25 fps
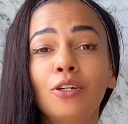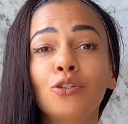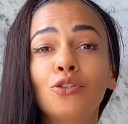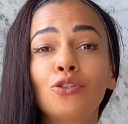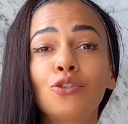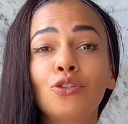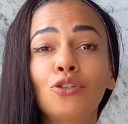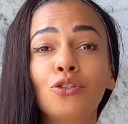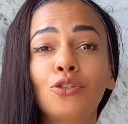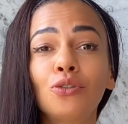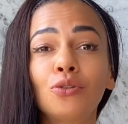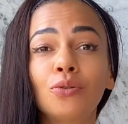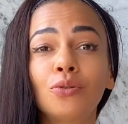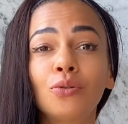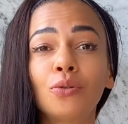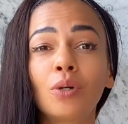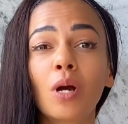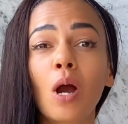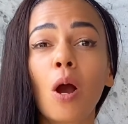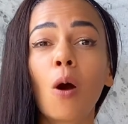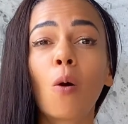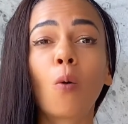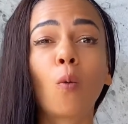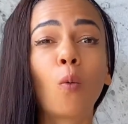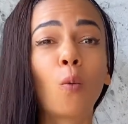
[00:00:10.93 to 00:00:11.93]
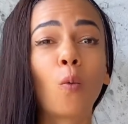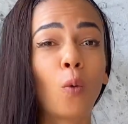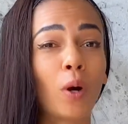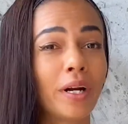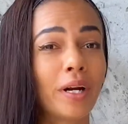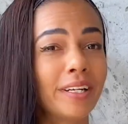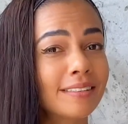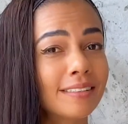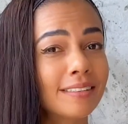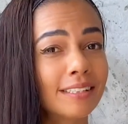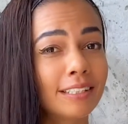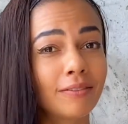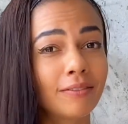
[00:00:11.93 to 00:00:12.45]
to what
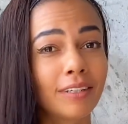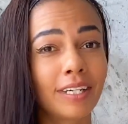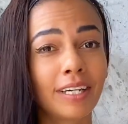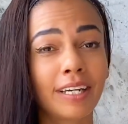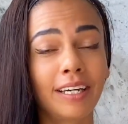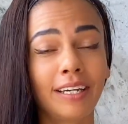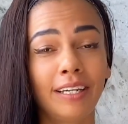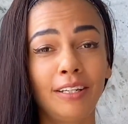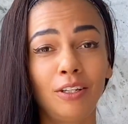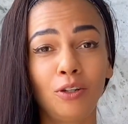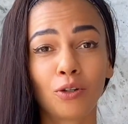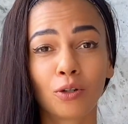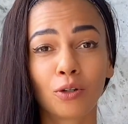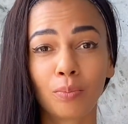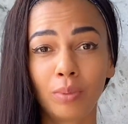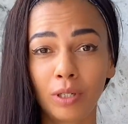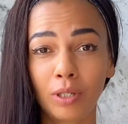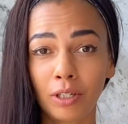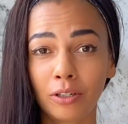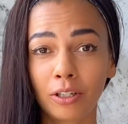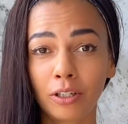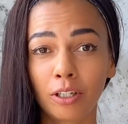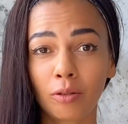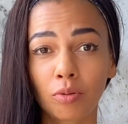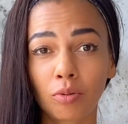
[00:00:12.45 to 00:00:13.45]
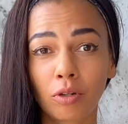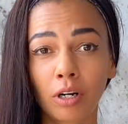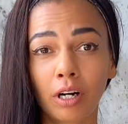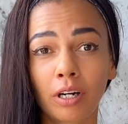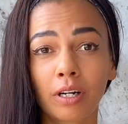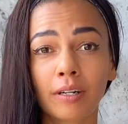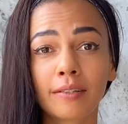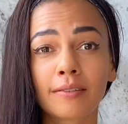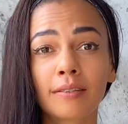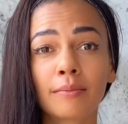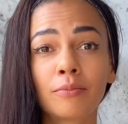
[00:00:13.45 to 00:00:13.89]
is living in your period products.